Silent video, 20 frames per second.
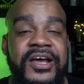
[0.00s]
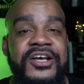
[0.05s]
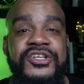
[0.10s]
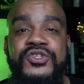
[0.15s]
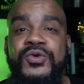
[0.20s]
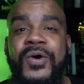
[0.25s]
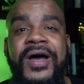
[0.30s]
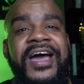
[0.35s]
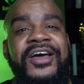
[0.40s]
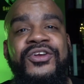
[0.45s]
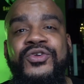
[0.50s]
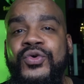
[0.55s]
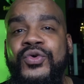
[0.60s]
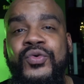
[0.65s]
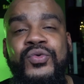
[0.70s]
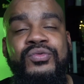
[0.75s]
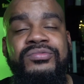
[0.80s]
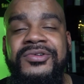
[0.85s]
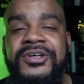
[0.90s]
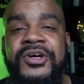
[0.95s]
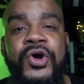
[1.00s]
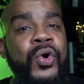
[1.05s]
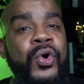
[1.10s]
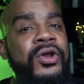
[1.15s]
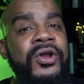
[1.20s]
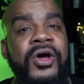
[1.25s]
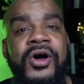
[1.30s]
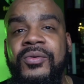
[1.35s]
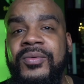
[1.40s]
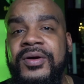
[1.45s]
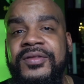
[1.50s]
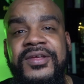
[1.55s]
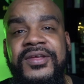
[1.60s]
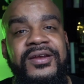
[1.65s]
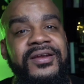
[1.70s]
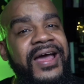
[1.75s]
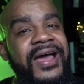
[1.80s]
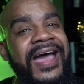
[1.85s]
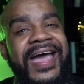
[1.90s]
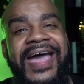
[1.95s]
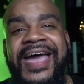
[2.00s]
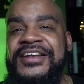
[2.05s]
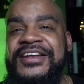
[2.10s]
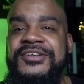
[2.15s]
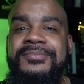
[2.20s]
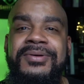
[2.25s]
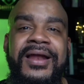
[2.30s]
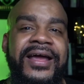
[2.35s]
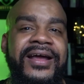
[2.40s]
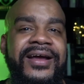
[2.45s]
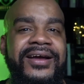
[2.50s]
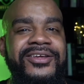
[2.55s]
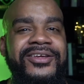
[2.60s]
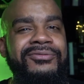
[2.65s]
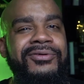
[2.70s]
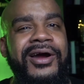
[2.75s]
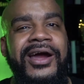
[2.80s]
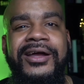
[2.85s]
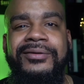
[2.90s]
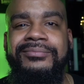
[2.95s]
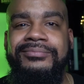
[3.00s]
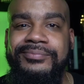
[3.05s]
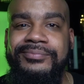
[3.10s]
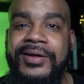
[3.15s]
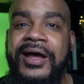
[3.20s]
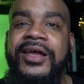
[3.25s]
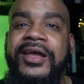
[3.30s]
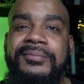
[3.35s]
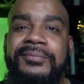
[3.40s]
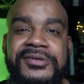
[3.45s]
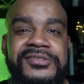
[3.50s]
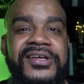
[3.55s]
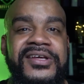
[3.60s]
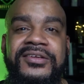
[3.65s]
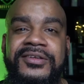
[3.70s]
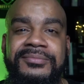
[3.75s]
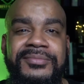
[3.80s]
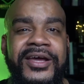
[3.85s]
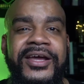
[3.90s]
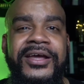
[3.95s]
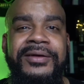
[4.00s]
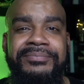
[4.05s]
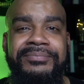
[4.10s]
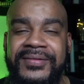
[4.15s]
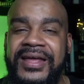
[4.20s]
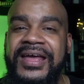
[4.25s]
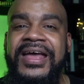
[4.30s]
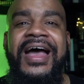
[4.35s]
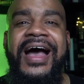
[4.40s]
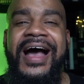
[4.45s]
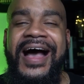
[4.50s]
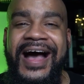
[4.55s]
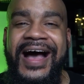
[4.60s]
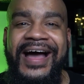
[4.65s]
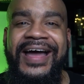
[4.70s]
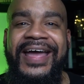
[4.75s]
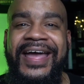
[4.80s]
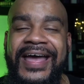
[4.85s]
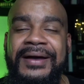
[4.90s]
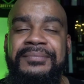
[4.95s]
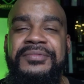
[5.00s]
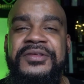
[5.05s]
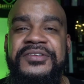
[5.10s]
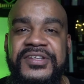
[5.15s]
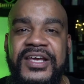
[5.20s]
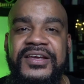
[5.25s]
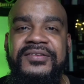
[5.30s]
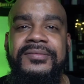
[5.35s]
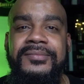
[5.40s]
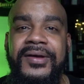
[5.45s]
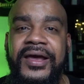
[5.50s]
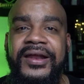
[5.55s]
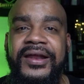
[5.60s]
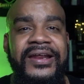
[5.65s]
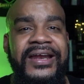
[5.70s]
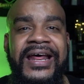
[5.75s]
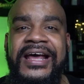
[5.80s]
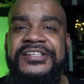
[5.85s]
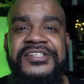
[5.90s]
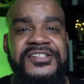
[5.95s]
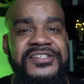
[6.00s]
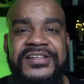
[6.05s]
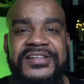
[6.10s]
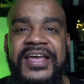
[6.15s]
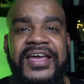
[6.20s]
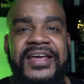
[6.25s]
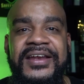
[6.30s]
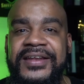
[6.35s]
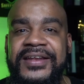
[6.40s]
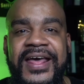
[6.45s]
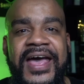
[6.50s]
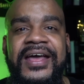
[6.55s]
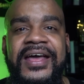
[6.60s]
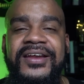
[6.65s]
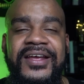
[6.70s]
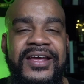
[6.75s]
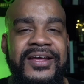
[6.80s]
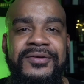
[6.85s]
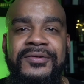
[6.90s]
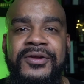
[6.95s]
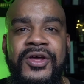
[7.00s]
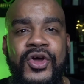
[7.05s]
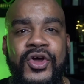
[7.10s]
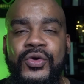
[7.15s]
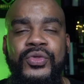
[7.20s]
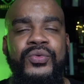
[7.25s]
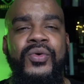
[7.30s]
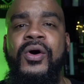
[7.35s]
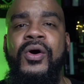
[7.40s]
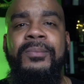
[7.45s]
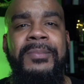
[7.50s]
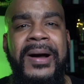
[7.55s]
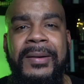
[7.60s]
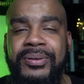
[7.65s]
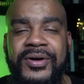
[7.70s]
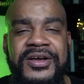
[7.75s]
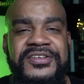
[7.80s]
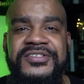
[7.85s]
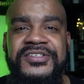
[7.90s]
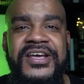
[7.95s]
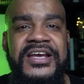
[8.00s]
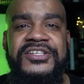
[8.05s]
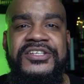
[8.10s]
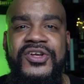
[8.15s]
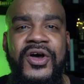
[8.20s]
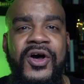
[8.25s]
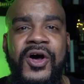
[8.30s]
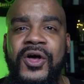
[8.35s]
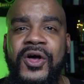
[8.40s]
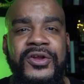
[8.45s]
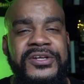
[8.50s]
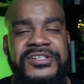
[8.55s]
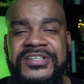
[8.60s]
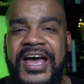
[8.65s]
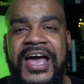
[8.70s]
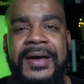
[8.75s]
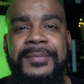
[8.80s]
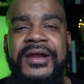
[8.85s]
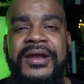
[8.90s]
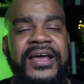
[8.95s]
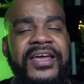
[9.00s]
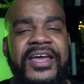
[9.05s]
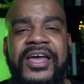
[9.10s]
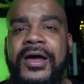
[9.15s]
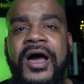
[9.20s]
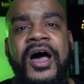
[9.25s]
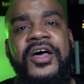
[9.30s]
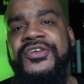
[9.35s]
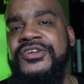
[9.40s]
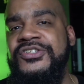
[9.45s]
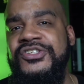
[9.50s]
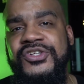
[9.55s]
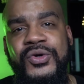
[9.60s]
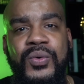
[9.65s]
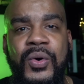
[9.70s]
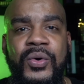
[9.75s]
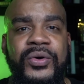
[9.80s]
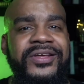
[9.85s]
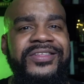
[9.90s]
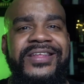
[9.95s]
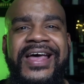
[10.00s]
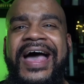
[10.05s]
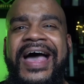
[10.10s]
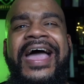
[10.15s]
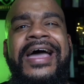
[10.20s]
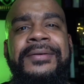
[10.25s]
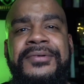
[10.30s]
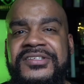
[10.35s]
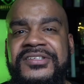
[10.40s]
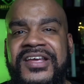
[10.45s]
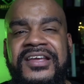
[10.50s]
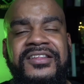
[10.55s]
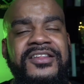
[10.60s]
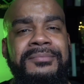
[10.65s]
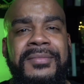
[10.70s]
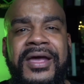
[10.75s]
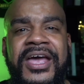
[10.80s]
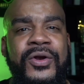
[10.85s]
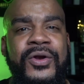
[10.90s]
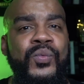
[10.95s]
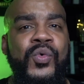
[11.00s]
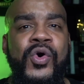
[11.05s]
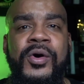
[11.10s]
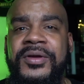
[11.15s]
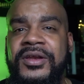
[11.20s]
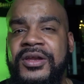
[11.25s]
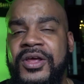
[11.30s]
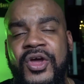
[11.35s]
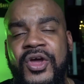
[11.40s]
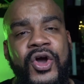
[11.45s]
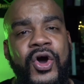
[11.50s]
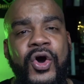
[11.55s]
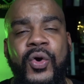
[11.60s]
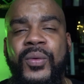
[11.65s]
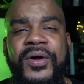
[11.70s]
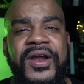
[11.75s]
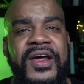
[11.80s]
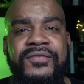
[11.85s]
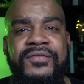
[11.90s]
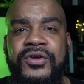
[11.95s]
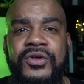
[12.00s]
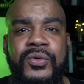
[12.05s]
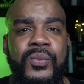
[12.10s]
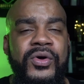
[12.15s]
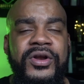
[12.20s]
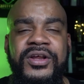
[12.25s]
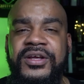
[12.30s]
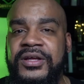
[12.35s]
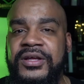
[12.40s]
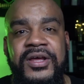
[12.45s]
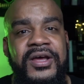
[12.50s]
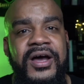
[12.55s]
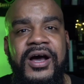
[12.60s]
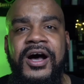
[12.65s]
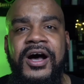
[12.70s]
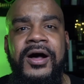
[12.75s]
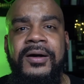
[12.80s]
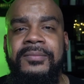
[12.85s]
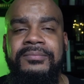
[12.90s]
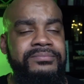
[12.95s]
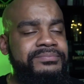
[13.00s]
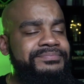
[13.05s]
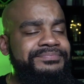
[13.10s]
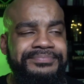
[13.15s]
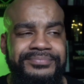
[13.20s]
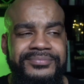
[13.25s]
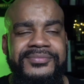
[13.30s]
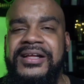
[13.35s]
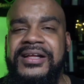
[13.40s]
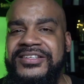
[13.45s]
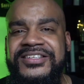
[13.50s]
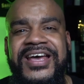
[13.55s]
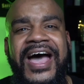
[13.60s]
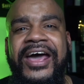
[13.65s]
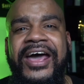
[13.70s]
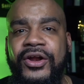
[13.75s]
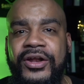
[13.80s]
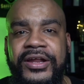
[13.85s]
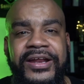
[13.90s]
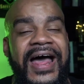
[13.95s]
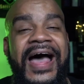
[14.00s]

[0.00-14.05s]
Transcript: So I had to go along with it. I had to be like, you're right, I am the safety man. I am the safety man. And I stayed that in throughout my presentations all the time, and I get others to quote it, that I am the safety man, woman, or whatever you want to title it.